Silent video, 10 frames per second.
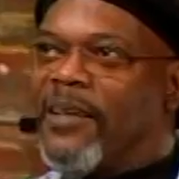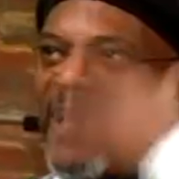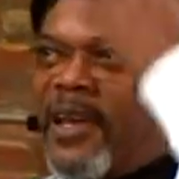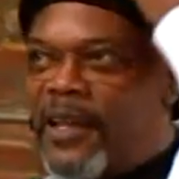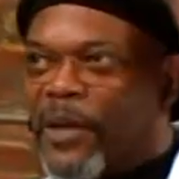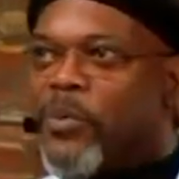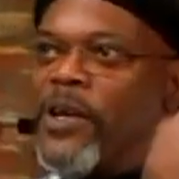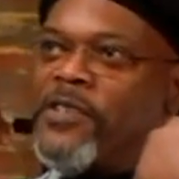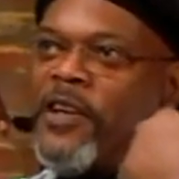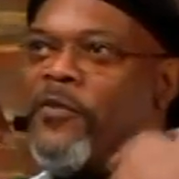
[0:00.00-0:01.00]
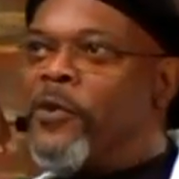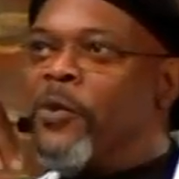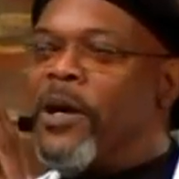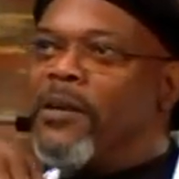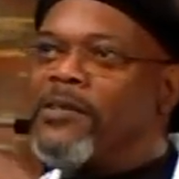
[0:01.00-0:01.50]
I had like pressed hair for a
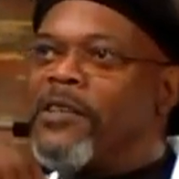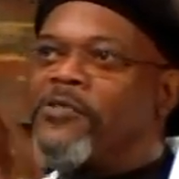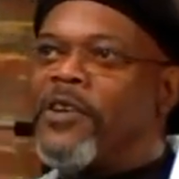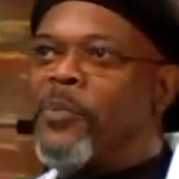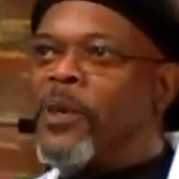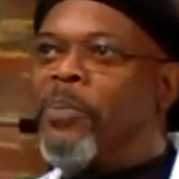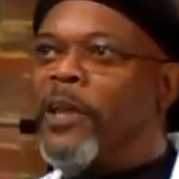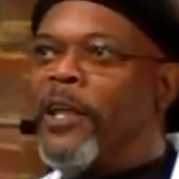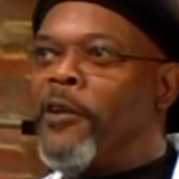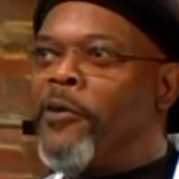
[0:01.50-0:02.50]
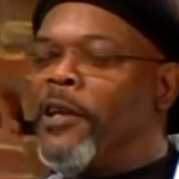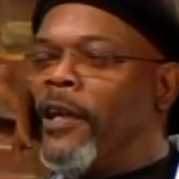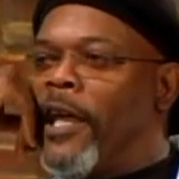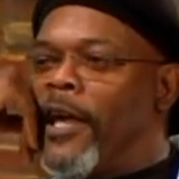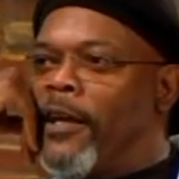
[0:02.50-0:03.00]
while because I was trying to be a player in
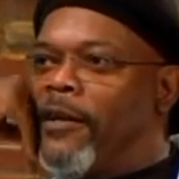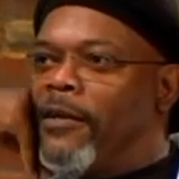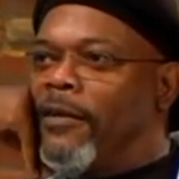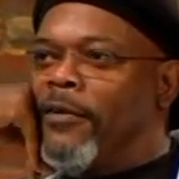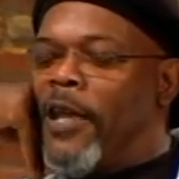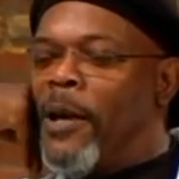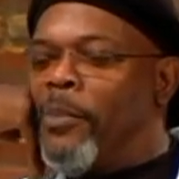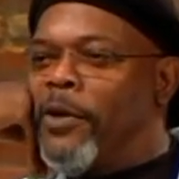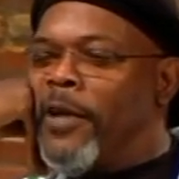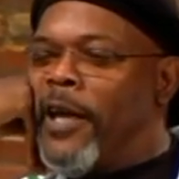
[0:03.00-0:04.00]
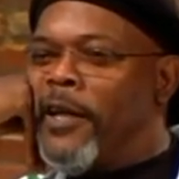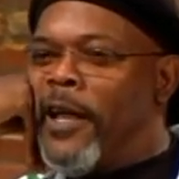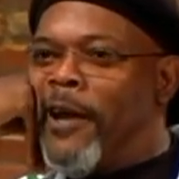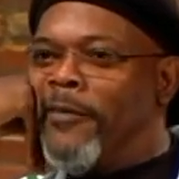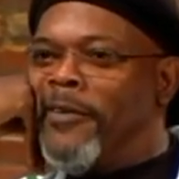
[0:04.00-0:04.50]
Atlanta, a gambler and hanging out.